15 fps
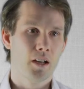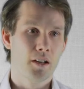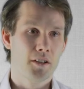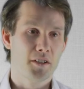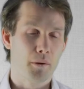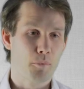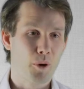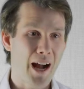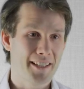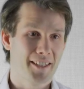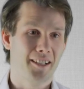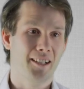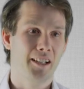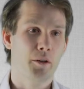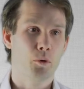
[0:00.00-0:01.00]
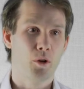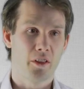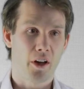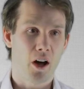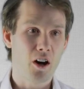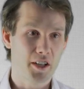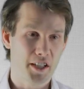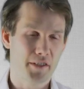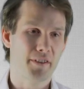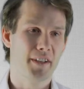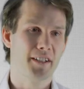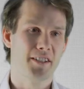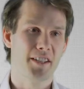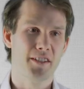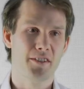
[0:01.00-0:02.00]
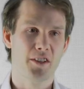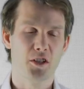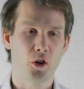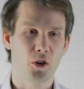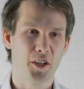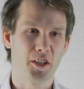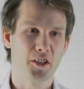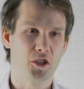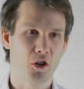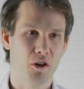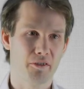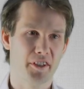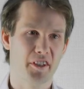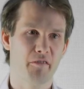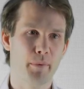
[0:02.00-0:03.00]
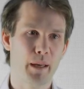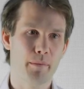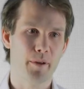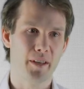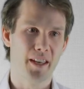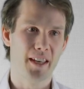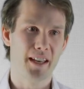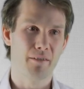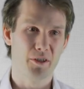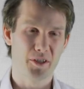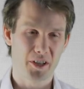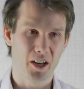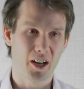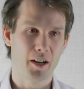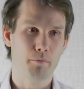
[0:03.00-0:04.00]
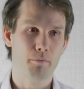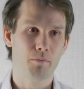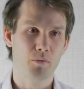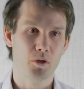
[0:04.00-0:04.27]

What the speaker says: So practically, one of the hardest things is the donning and doffing of PPE every time